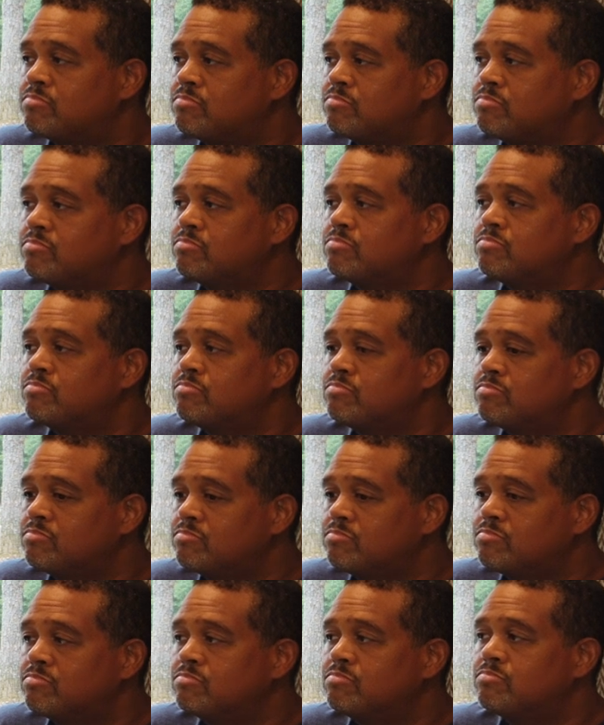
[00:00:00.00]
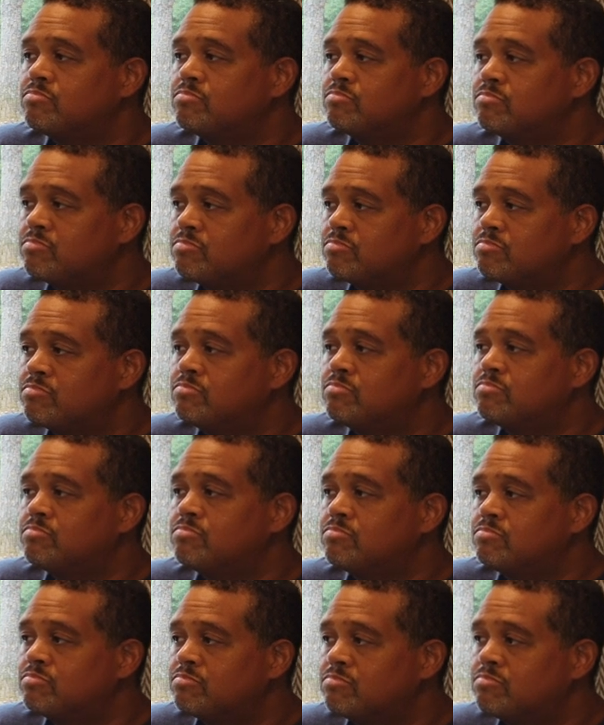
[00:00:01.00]

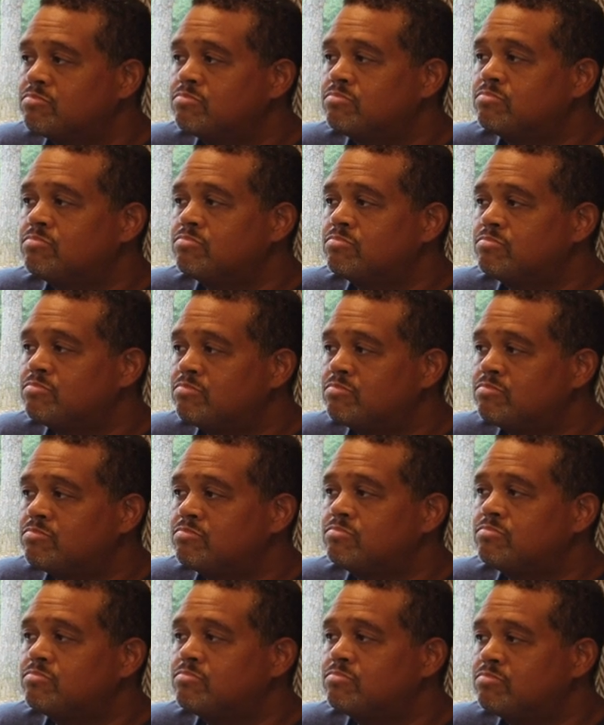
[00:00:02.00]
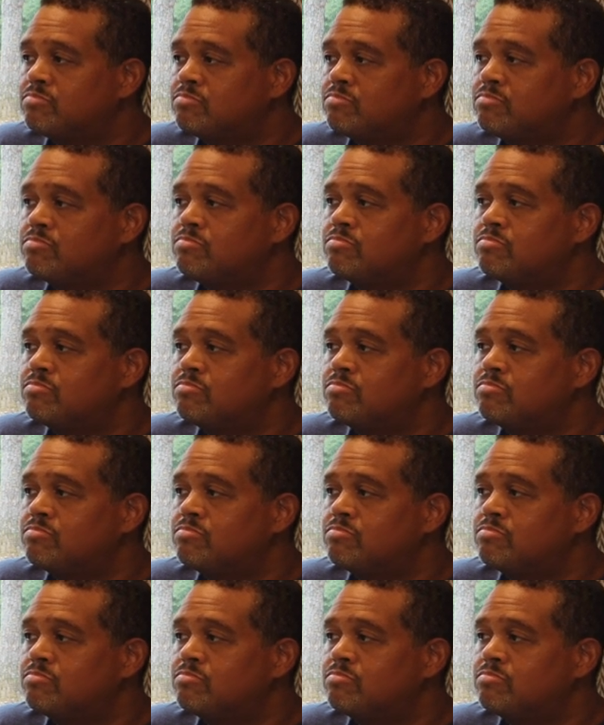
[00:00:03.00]
[no speech]